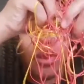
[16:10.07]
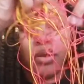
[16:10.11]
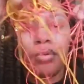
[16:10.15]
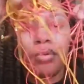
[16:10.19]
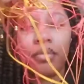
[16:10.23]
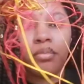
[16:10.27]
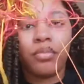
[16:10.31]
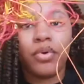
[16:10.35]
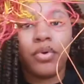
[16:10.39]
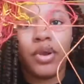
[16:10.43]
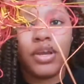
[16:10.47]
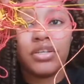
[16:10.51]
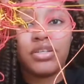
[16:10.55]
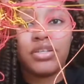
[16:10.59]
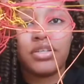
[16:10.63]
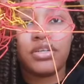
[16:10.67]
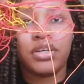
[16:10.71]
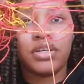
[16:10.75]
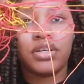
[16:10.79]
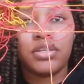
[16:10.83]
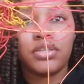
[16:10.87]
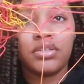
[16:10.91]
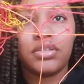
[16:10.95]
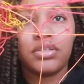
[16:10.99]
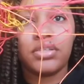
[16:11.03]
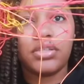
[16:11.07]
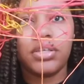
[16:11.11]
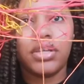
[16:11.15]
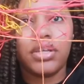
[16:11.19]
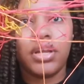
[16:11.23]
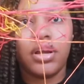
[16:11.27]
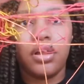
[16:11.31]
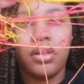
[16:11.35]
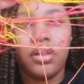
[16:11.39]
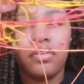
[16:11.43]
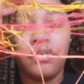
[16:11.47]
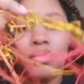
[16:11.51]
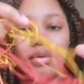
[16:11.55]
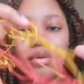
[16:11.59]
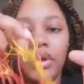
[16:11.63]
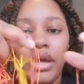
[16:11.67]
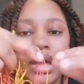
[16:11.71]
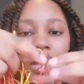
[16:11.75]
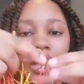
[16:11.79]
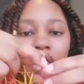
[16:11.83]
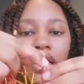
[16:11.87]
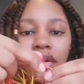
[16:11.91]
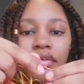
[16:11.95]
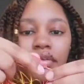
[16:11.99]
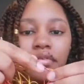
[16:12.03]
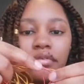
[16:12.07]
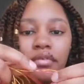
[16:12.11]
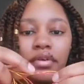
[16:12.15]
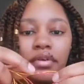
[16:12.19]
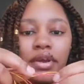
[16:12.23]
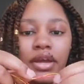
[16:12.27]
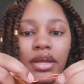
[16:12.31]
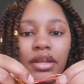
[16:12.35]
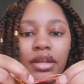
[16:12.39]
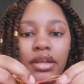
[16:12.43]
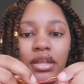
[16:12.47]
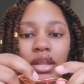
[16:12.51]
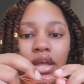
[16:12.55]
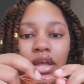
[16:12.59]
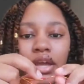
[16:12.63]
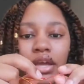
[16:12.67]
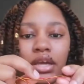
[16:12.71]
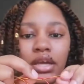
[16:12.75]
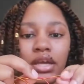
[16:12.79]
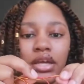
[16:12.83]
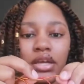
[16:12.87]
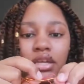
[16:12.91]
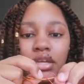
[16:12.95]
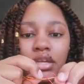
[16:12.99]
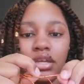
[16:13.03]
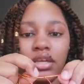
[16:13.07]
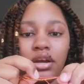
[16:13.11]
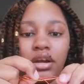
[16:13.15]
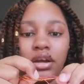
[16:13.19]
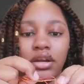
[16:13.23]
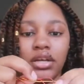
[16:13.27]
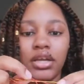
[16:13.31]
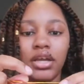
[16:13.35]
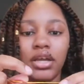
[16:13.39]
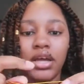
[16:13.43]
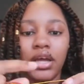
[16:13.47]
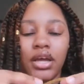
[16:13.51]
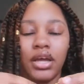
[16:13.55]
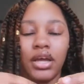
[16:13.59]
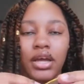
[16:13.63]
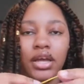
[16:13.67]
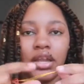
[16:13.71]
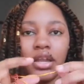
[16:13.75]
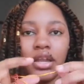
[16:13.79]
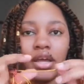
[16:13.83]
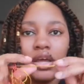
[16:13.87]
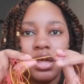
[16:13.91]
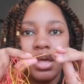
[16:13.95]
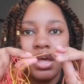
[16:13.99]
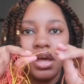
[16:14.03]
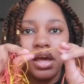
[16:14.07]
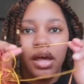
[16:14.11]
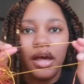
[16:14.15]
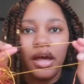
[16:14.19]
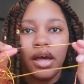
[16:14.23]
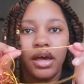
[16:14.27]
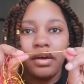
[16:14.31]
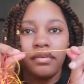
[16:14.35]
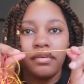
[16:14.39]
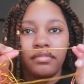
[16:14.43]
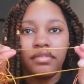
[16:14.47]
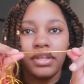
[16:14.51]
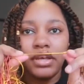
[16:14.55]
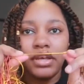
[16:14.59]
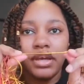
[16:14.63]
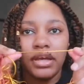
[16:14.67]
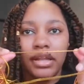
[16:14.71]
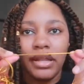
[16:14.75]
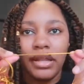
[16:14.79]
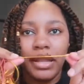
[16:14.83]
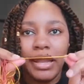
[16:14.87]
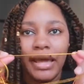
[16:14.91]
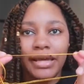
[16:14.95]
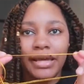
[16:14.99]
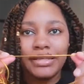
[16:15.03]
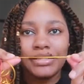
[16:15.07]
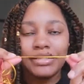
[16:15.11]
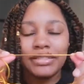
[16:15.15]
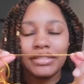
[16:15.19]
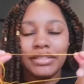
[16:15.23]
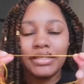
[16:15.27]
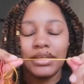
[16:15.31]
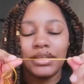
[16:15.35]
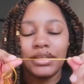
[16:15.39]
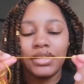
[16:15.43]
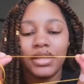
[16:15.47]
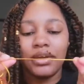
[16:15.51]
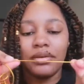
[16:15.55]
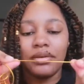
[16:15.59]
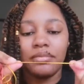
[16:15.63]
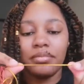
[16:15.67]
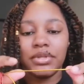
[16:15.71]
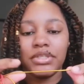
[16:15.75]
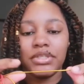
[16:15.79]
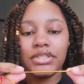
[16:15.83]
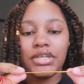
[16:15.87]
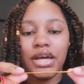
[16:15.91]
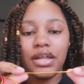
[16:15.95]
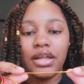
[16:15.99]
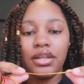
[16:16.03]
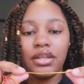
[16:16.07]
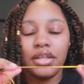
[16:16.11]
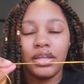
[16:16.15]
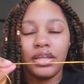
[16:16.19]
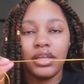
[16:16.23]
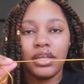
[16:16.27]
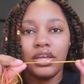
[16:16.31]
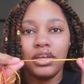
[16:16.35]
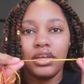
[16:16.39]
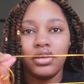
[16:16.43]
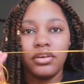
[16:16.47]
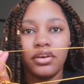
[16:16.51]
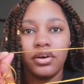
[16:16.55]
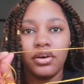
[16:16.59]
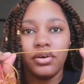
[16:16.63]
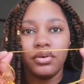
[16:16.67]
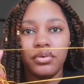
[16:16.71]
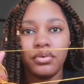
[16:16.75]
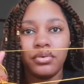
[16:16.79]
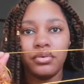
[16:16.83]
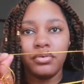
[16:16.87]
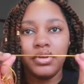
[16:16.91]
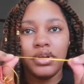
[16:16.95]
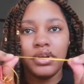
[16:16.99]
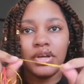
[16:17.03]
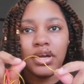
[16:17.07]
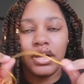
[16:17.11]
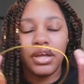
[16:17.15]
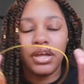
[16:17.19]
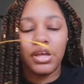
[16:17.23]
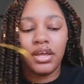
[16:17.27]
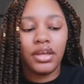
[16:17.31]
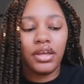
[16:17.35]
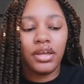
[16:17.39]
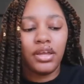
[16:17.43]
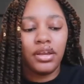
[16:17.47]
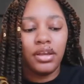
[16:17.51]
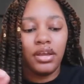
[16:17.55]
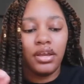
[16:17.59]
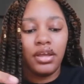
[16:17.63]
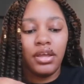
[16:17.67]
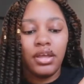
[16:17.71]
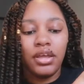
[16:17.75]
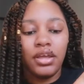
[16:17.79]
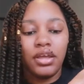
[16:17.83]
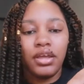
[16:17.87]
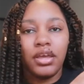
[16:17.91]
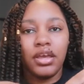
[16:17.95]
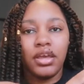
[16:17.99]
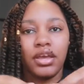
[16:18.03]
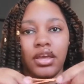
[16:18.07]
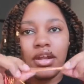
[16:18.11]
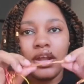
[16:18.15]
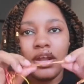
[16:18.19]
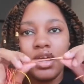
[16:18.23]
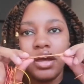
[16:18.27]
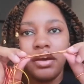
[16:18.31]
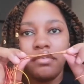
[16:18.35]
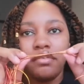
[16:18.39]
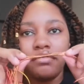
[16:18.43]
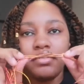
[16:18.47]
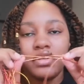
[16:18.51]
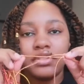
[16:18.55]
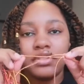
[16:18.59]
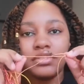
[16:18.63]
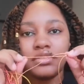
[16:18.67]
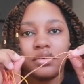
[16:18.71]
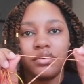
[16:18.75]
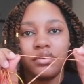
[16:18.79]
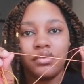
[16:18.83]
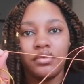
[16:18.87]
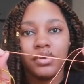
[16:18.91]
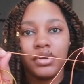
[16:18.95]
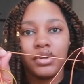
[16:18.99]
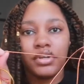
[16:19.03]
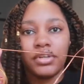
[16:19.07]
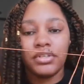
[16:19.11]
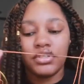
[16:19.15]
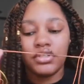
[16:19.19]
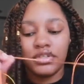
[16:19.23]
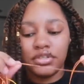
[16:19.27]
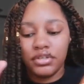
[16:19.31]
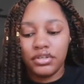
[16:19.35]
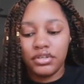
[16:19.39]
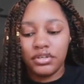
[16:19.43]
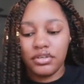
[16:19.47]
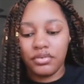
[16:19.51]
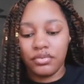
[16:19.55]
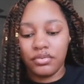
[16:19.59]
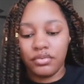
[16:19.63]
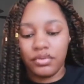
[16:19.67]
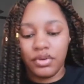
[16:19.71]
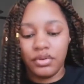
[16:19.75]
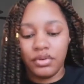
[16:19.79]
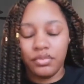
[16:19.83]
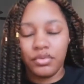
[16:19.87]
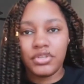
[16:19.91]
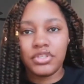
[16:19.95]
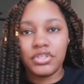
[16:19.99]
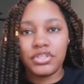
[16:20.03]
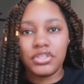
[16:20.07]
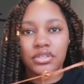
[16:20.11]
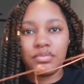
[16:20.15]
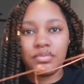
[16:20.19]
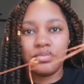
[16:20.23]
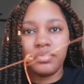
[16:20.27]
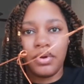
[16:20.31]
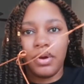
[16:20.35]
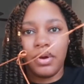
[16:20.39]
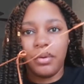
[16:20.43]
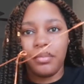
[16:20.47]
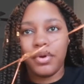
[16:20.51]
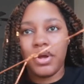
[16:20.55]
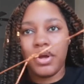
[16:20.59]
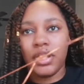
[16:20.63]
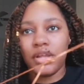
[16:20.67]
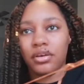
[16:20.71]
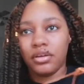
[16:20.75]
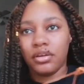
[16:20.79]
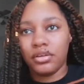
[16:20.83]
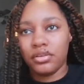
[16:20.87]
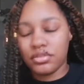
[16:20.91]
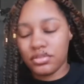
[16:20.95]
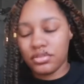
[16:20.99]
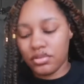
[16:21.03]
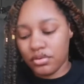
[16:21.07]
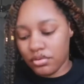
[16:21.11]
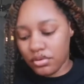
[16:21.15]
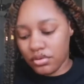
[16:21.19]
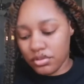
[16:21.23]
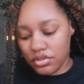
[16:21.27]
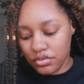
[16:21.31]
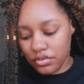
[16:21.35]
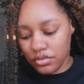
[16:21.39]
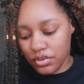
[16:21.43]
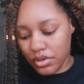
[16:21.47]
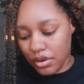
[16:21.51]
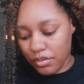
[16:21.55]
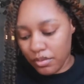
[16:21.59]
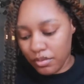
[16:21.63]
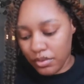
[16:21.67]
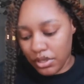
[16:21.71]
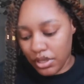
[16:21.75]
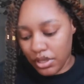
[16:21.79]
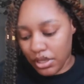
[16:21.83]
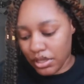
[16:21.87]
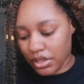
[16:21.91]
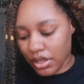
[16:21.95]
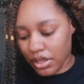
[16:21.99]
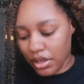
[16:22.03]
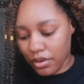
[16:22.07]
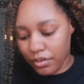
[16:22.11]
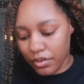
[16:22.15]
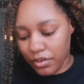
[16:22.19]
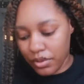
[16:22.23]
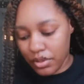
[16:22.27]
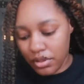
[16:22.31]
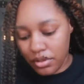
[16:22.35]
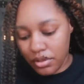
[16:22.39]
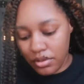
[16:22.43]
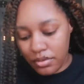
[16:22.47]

braid strings. You can see they're all over the way. I have red, like yarny kind. I have the elastic, like metallic gold kind, and I have this orange one, which is, I'm probably gonna use the orange one. I really like that one.